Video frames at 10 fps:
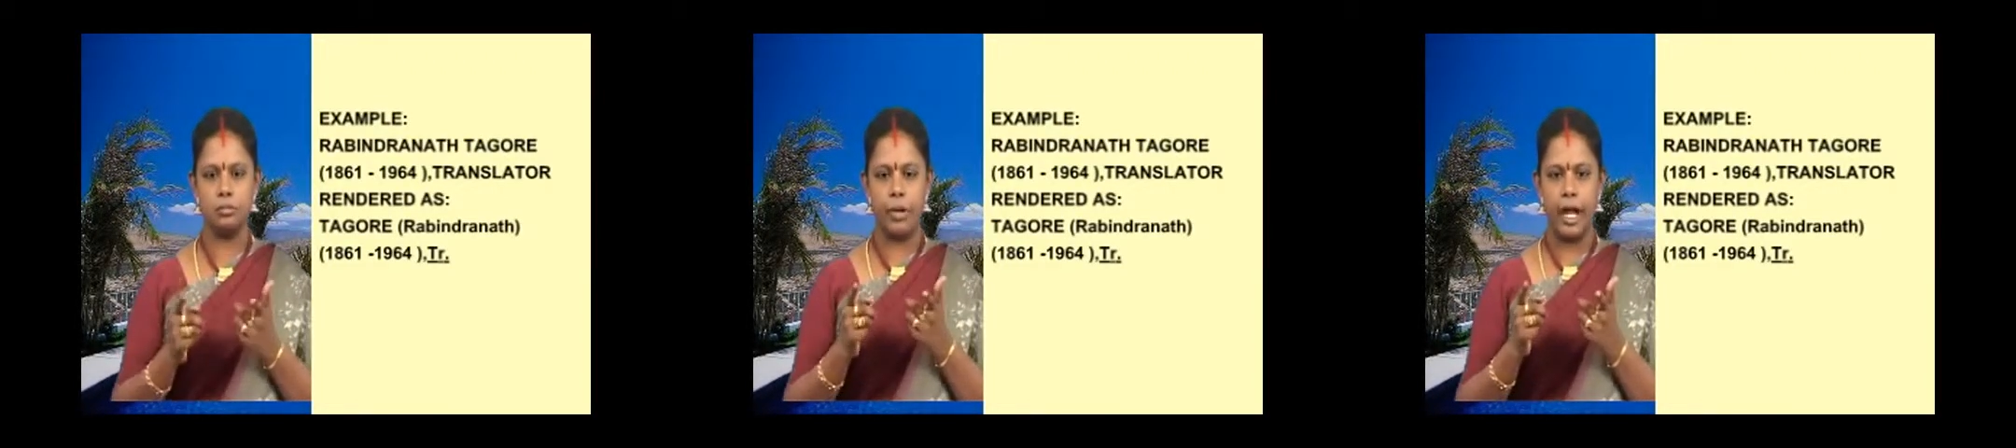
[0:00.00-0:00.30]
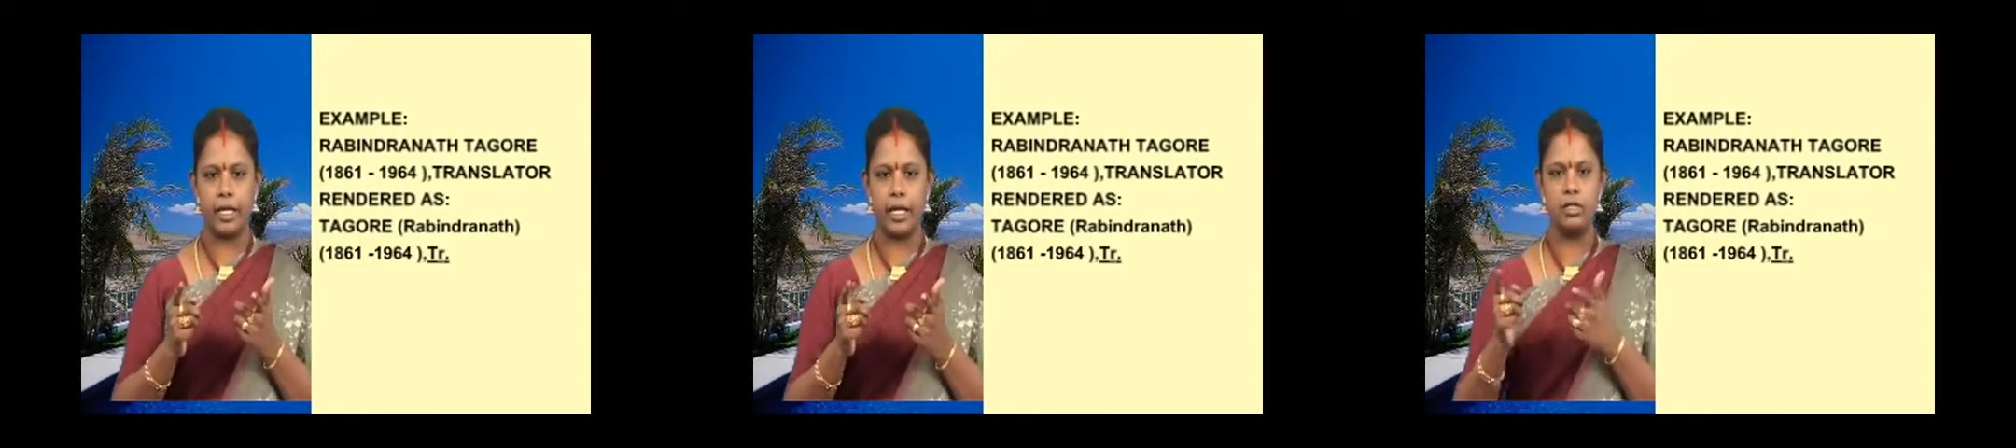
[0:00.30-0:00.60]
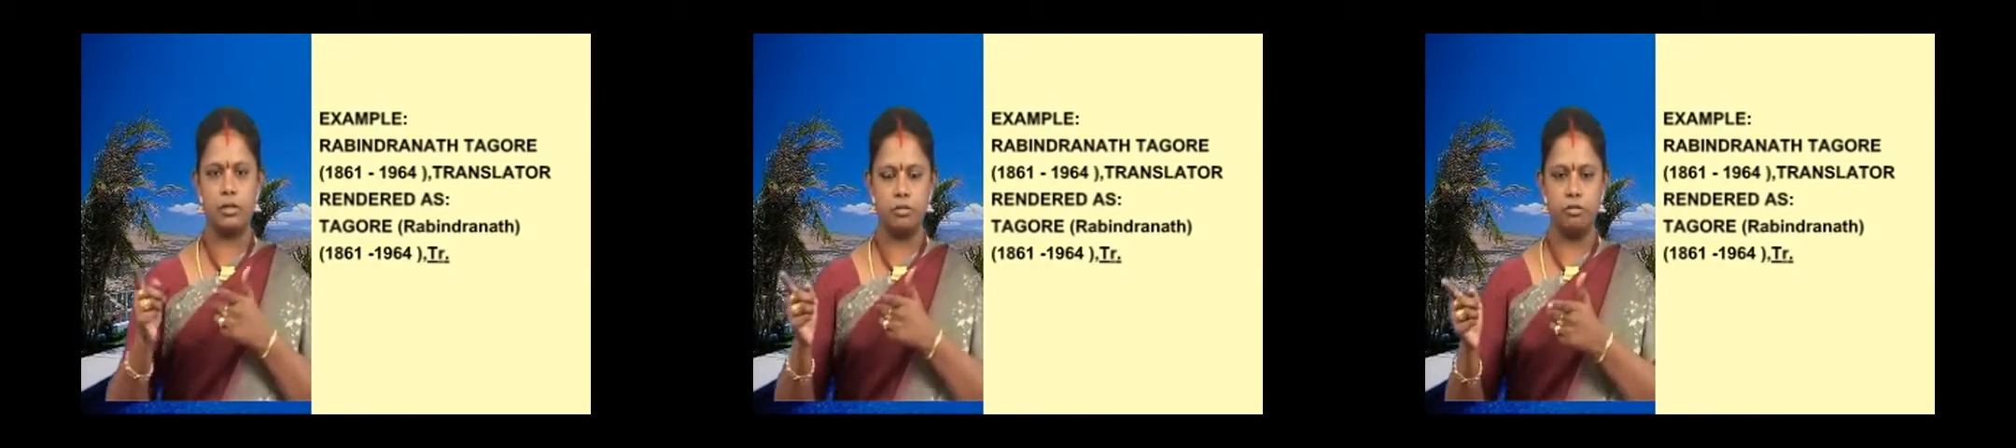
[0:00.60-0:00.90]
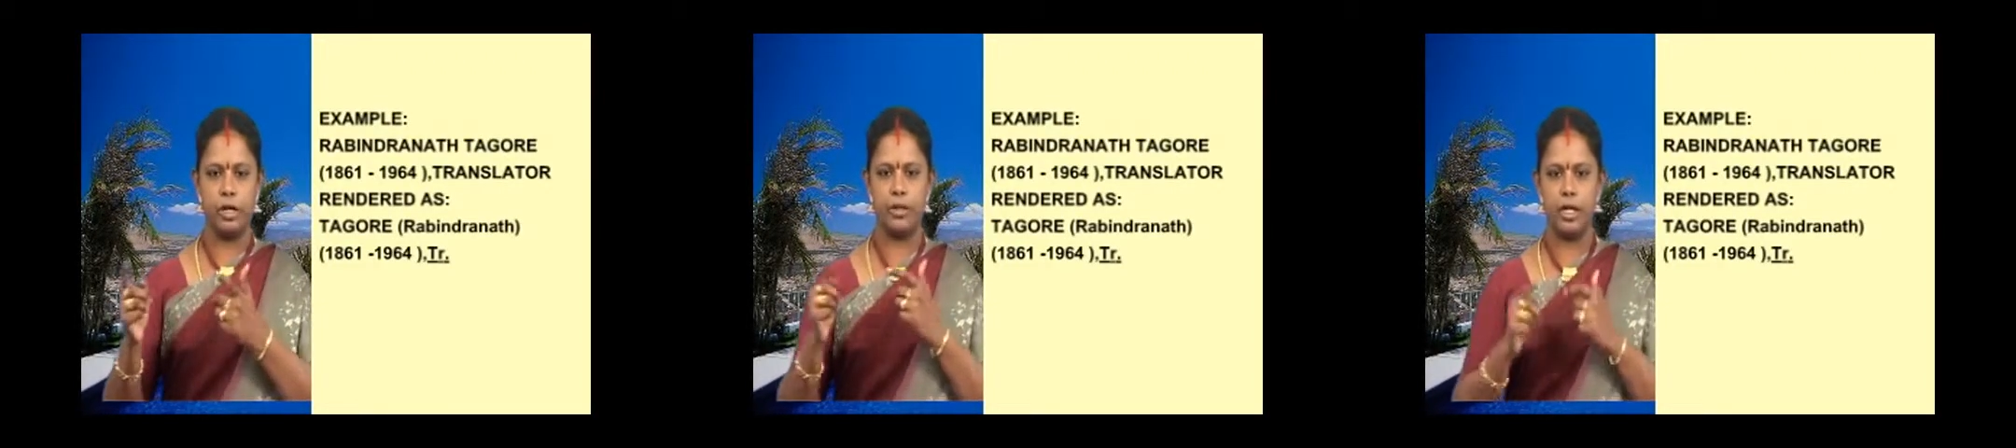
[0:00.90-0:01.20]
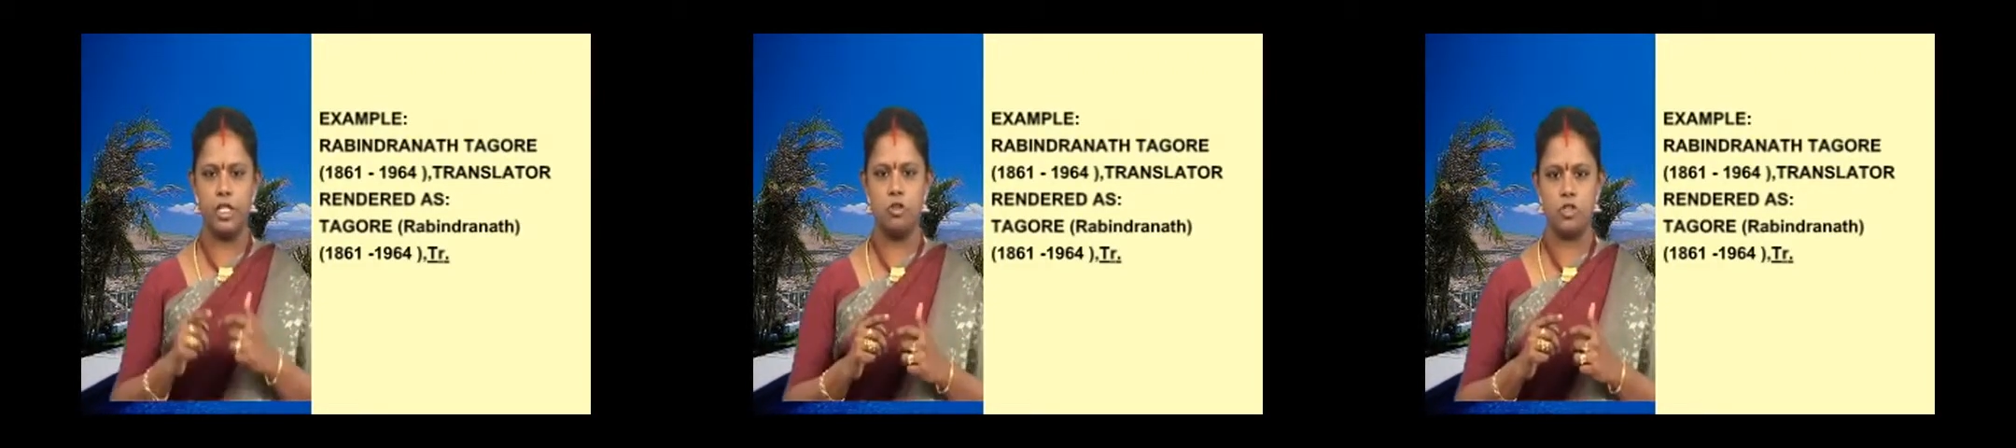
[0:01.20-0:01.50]
bracket for
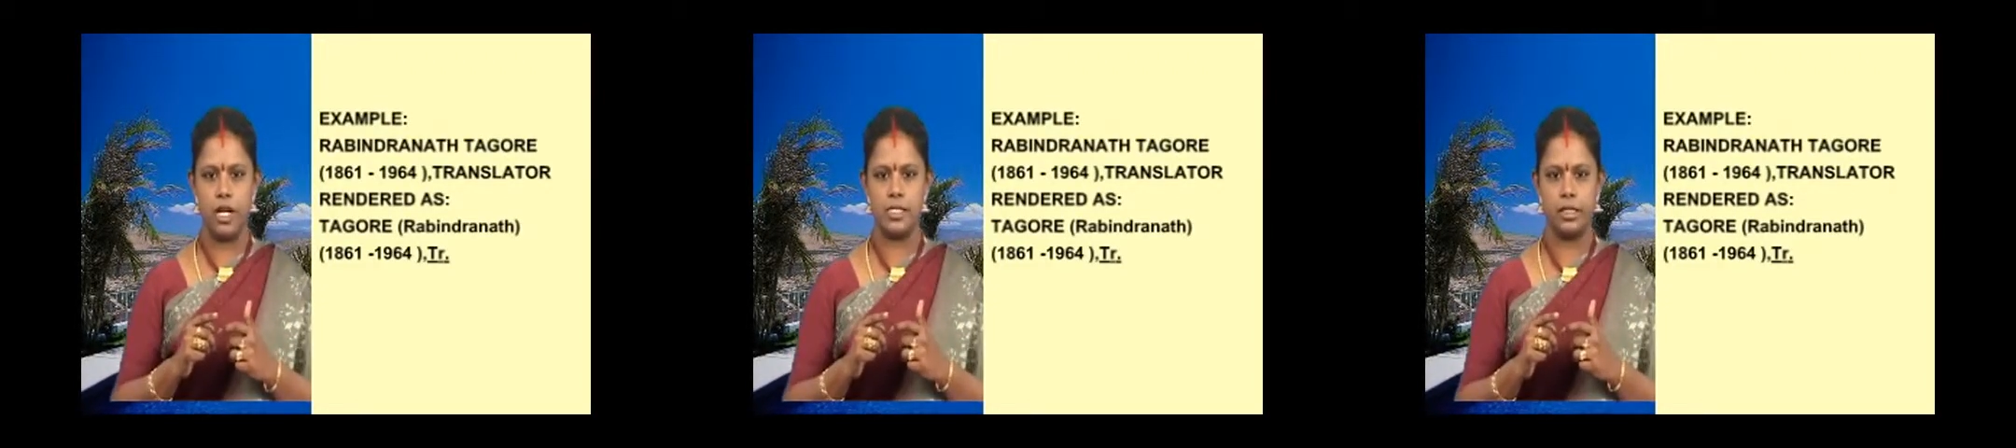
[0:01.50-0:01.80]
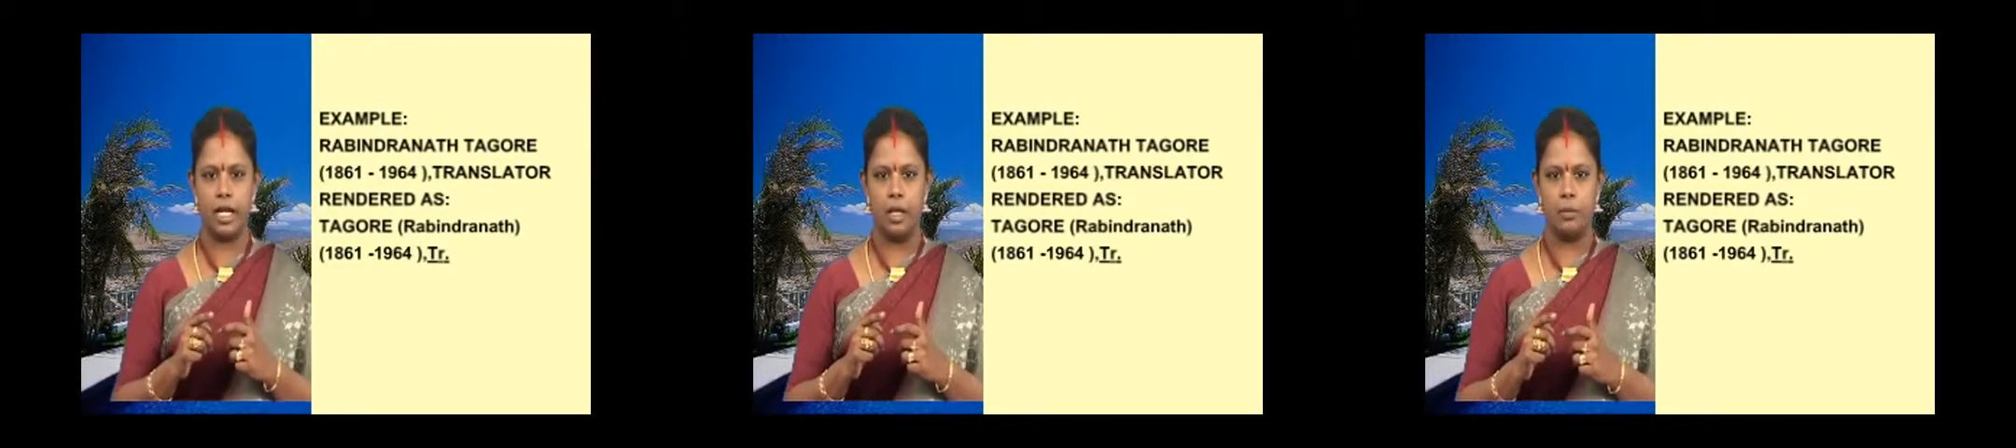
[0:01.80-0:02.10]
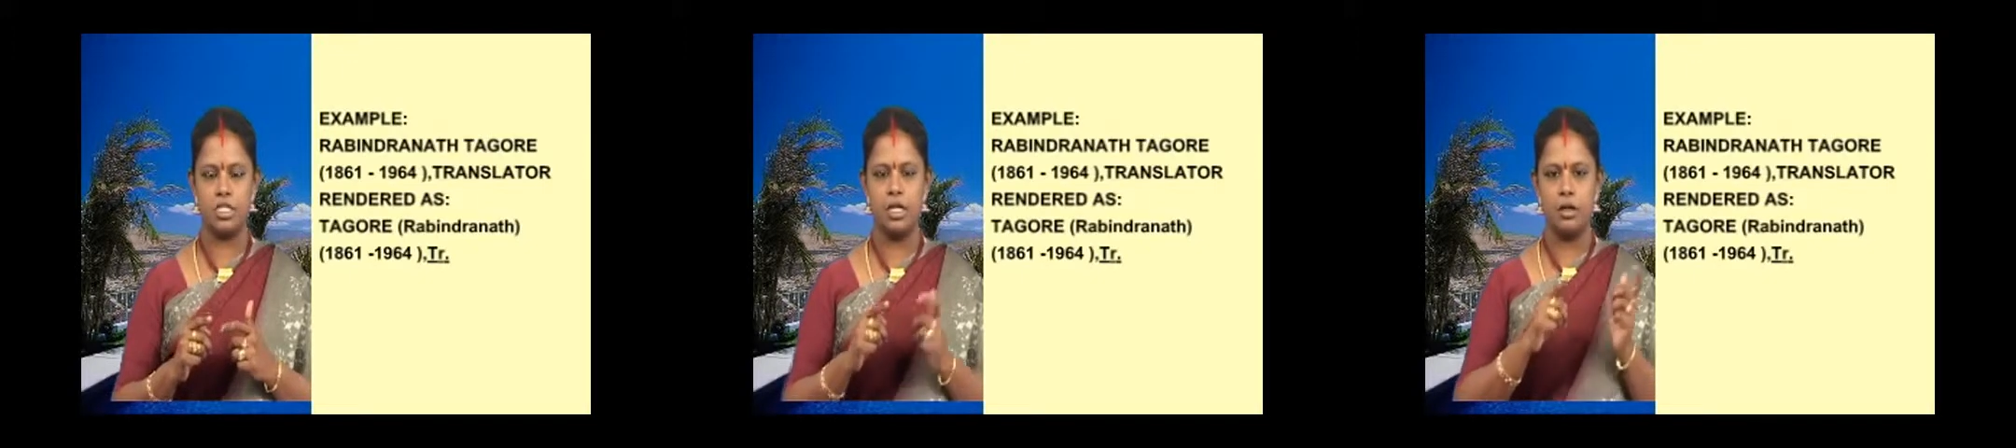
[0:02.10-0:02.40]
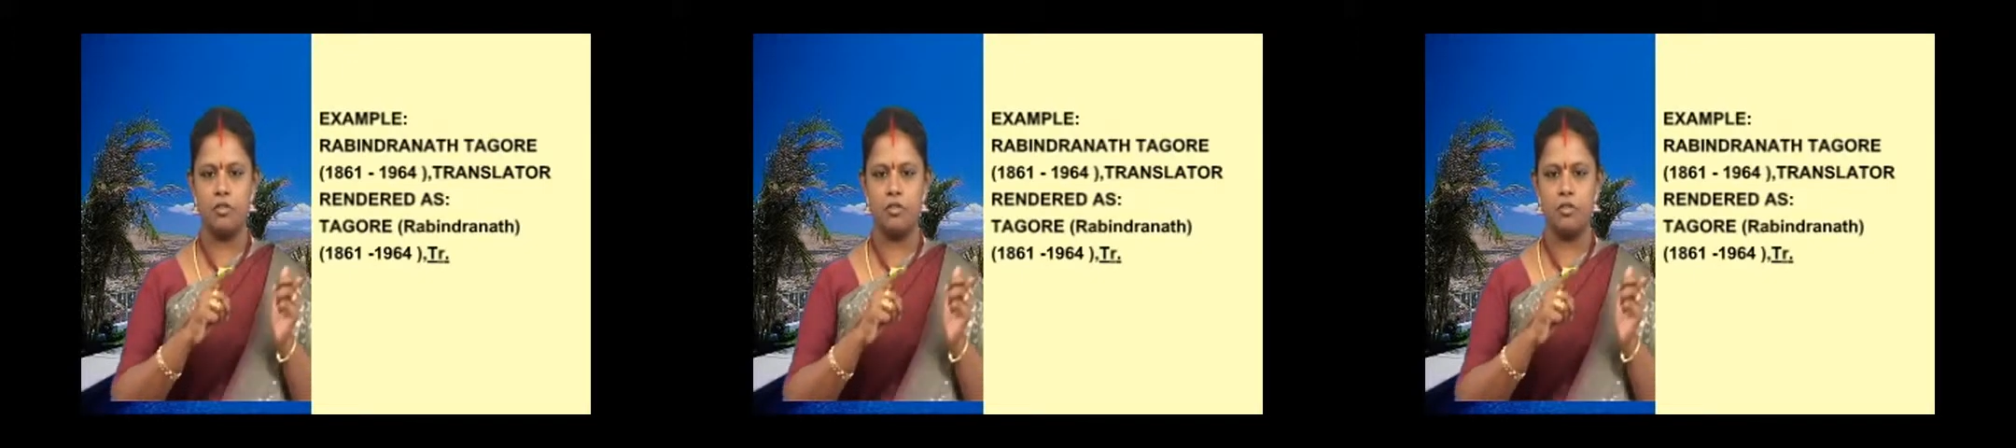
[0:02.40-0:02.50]
the individualizing element,